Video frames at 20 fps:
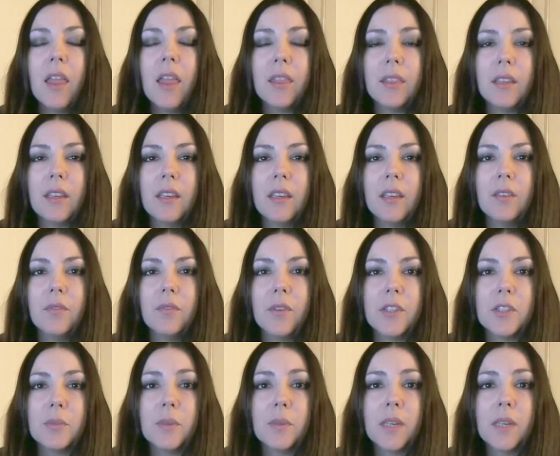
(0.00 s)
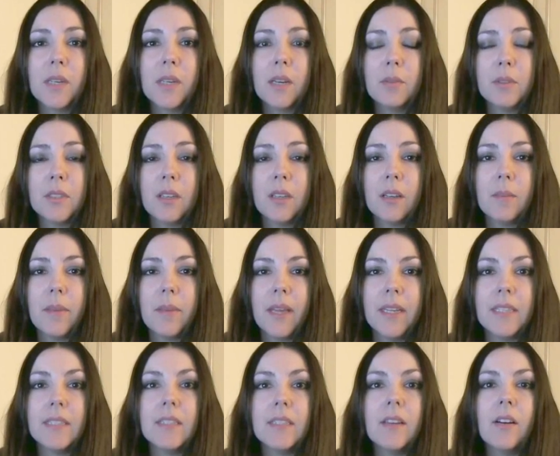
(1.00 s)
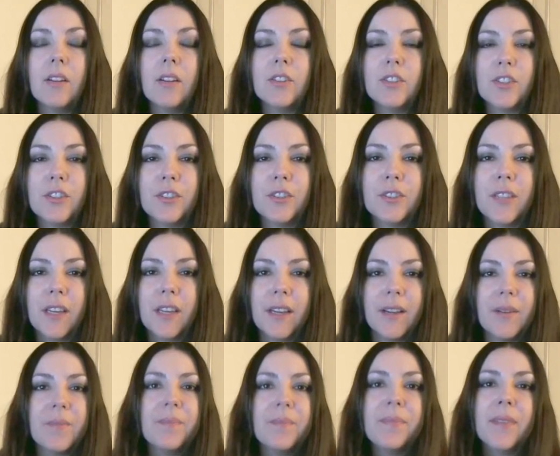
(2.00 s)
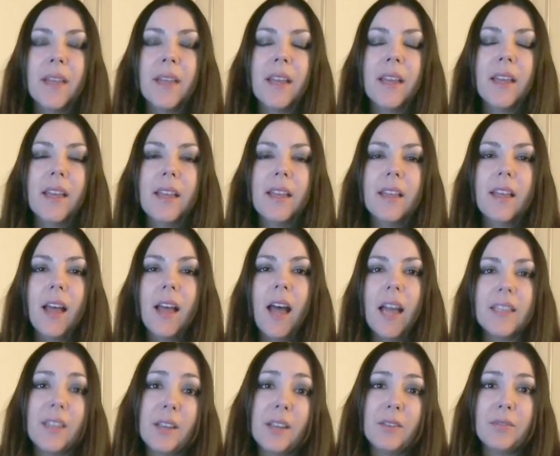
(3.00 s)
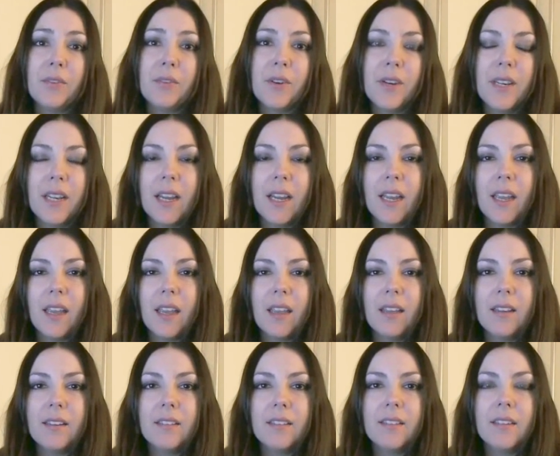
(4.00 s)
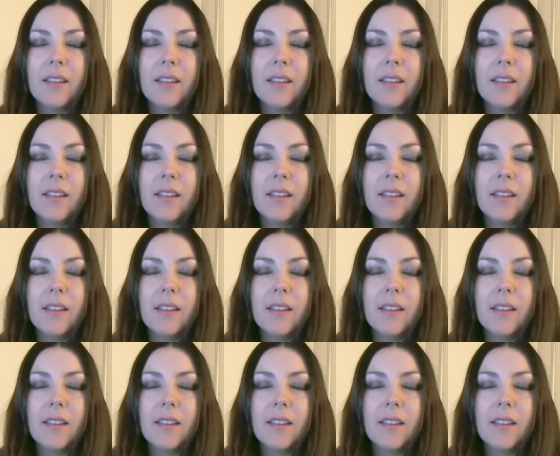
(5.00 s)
The first one I will talk about is the Alterna Highlight for a Night.